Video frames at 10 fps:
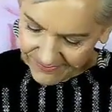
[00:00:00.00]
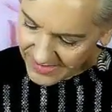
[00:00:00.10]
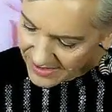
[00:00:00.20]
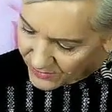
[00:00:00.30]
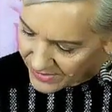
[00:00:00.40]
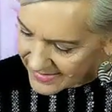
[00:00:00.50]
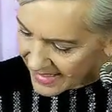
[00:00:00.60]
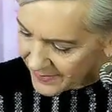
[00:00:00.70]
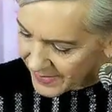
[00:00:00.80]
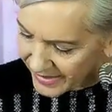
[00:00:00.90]
So what does
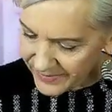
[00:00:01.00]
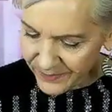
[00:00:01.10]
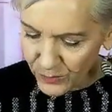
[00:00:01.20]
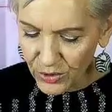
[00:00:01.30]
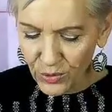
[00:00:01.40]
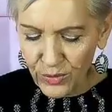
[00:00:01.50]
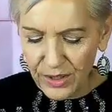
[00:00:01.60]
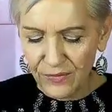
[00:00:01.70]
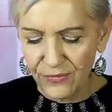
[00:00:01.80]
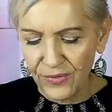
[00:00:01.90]
that mean? Well,
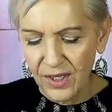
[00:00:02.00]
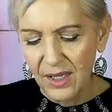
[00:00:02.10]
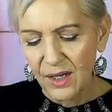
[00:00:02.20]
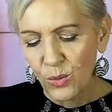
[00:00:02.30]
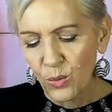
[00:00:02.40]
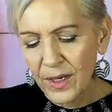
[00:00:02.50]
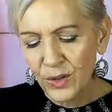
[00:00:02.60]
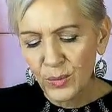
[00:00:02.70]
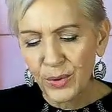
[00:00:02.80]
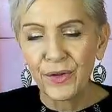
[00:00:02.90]
if one
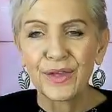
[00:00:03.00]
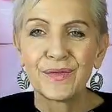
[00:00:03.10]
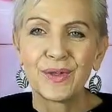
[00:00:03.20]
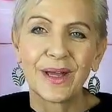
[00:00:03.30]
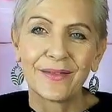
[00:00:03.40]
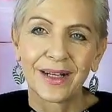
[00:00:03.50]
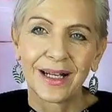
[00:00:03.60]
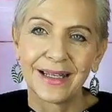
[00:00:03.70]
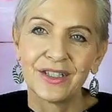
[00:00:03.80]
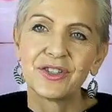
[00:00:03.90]
or both of you haven't
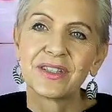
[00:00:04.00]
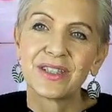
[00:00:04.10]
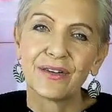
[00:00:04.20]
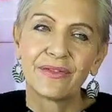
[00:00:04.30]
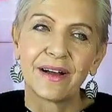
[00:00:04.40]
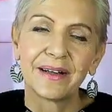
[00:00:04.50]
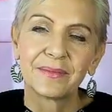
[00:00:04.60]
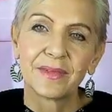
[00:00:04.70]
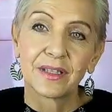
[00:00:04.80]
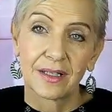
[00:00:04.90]
cleaned your stuff
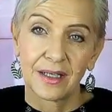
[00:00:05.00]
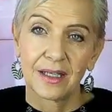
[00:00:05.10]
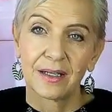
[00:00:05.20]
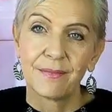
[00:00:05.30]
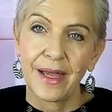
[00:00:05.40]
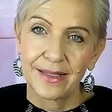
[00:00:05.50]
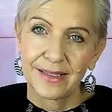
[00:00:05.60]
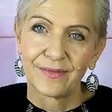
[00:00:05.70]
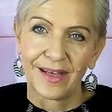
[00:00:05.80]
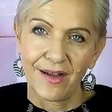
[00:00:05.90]
up, you're going to get a
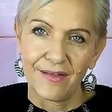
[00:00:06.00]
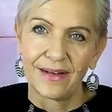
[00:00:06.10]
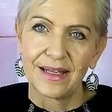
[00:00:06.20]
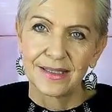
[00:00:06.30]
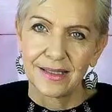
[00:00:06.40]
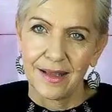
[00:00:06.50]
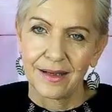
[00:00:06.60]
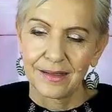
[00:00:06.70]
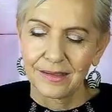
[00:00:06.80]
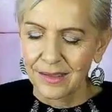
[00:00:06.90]
massive life lesson out
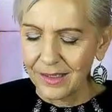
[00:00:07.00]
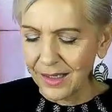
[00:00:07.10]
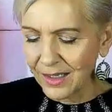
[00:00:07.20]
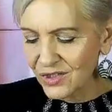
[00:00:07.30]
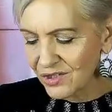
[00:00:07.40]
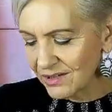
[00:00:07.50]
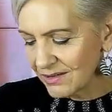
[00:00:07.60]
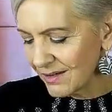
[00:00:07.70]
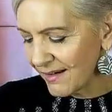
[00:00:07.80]
of this connection.